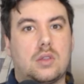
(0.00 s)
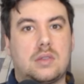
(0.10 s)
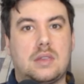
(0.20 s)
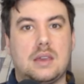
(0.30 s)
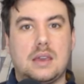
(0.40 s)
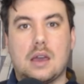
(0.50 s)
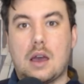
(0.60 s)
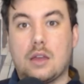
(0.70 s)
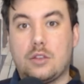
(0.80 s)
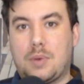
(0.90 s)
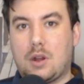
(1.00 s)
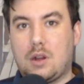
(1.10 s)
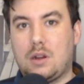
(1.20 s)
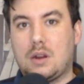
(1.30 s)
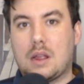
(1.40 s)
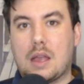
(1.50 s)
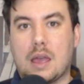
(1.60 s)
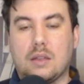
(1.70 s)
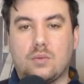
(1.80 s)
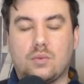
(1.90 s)
The other part,
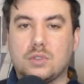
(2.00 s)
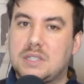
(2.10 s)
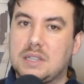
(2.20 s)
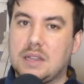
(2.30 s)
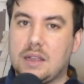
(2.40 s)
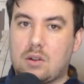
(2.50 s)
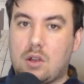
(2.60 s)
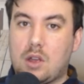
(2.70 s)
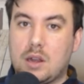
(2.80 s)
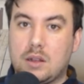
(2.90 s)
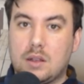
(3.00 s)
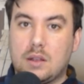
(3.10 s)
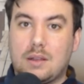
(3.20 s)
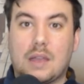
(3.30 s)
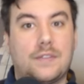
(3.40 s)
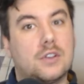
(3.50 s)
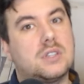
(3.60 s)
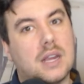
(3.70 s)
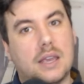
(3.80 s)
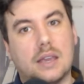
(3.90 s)
and we'll see later on, if you're
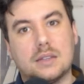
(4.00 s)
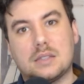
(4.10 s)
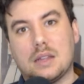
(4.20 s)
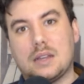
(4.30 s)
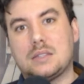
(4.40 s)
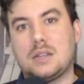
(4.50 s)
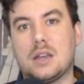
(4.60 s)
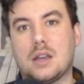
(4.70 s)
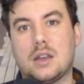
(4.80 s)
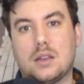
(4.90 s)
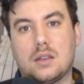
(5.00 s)
staking Celestia,